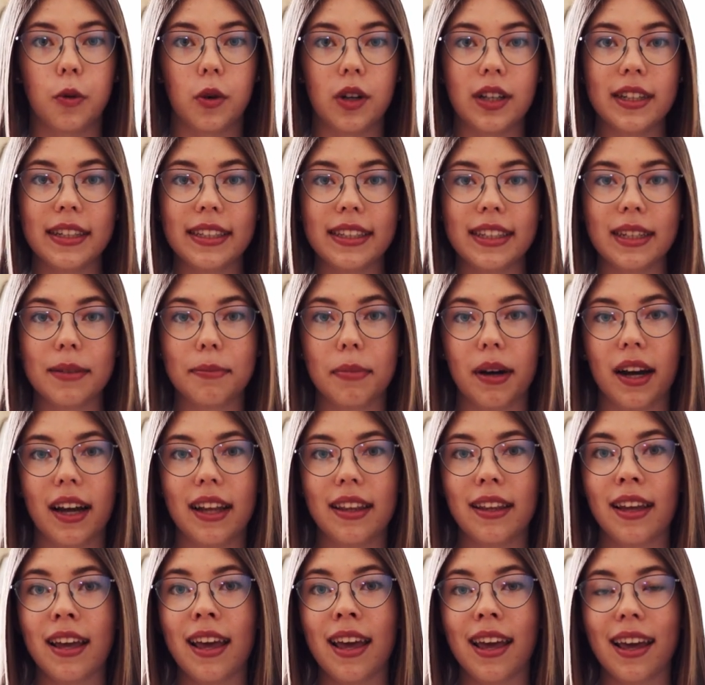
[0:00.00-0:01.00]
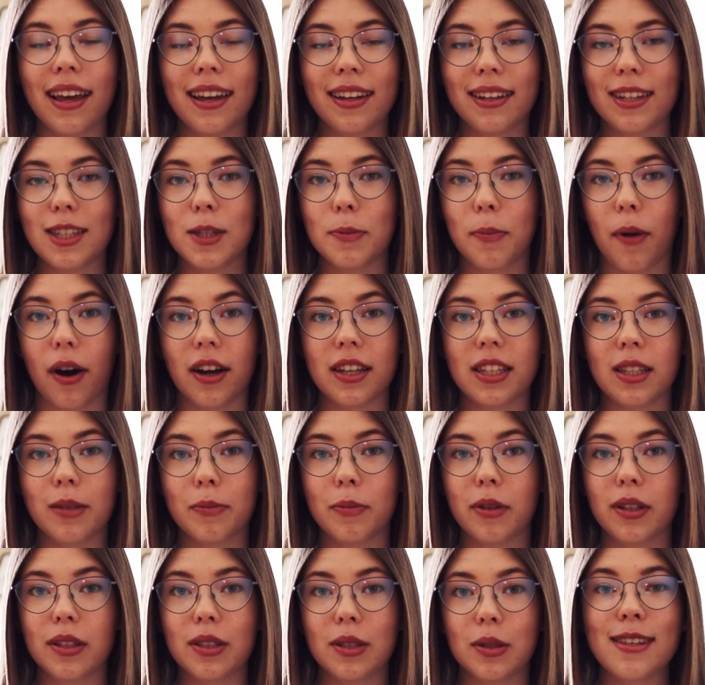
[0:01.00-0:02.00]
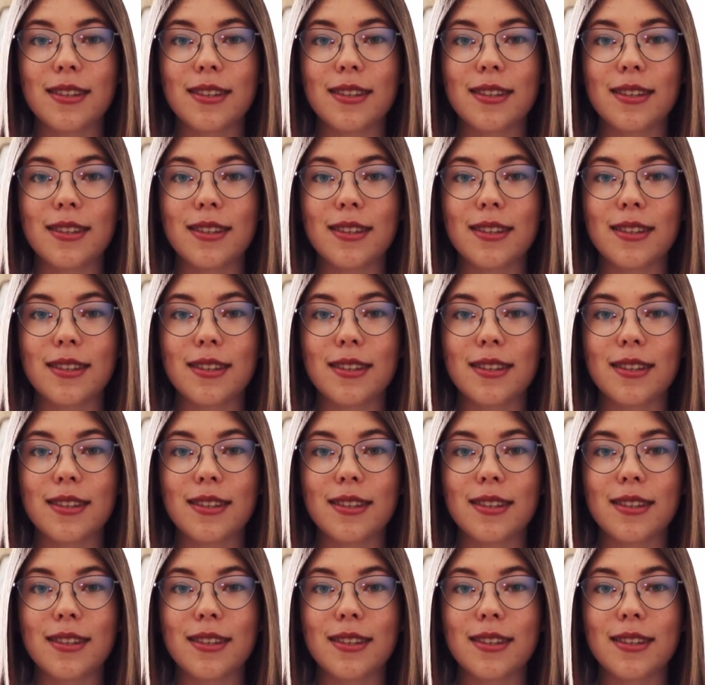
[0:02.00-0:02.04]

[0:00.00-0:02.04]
quality, but it is possible.